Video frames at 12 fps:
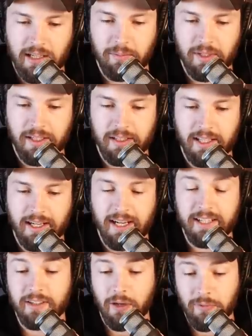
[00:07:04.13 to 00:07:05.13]
I admitted that
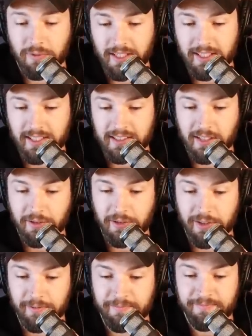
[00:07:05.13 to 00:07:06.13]
I don't think he's
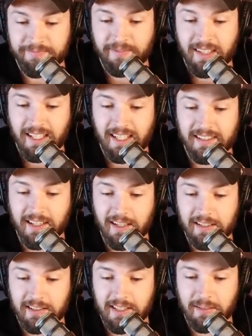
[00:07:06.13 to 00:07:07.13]
cuter. He's
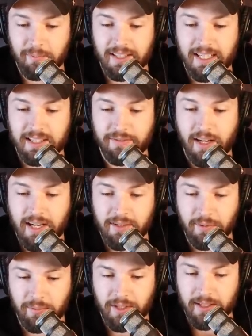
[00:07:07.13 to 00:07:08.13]
ugly, but that's
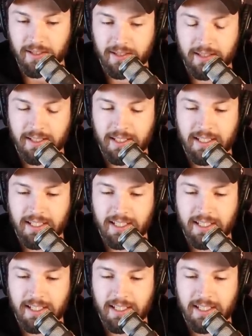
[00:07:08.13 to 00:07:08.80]
fine with me.